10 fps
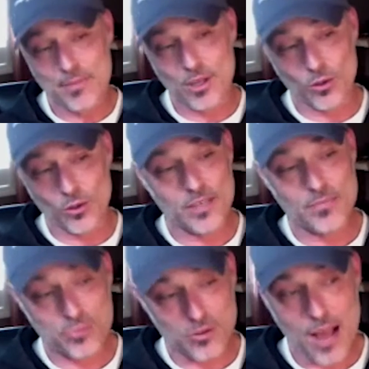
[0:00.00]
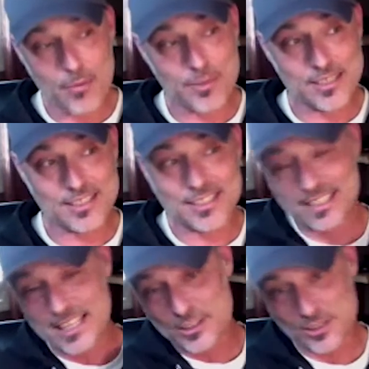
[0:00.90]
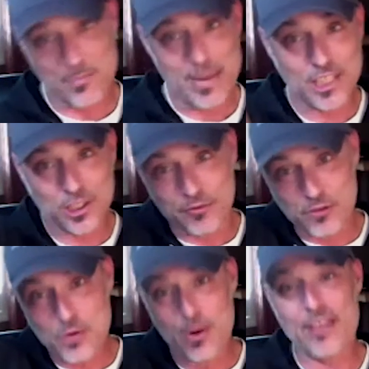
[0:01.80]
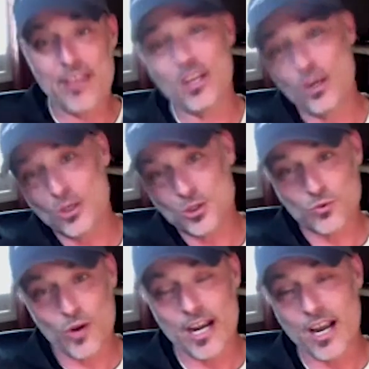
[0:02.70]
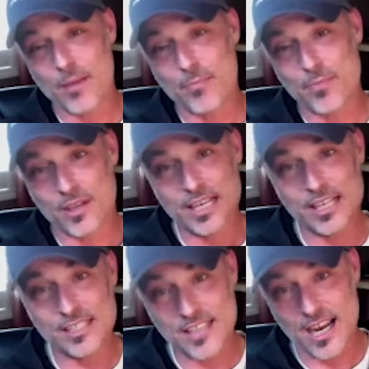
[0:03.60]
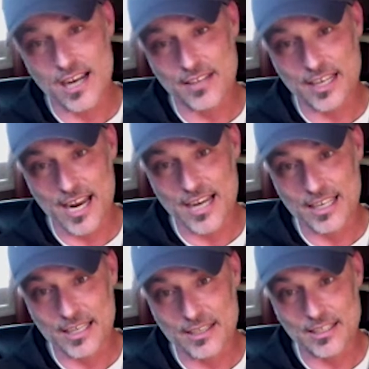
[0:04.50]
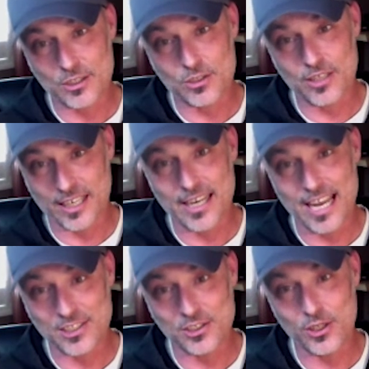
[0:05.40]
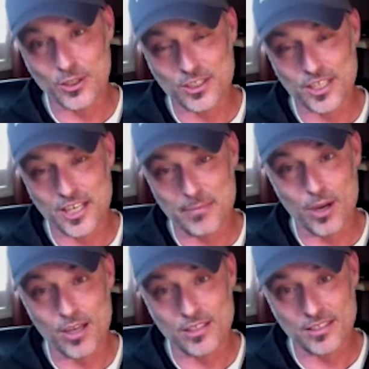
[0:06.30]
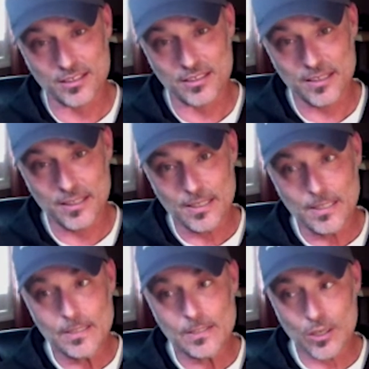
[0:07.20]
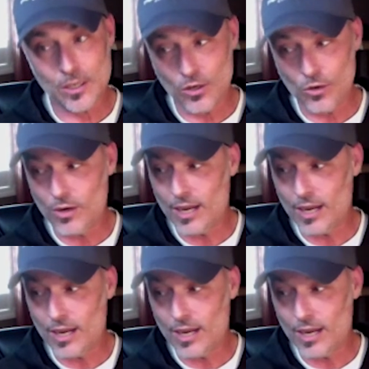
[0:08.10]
The only problem is that there's a major freeway that goes right up the east side of Connecticut that connects New York City and Boston. So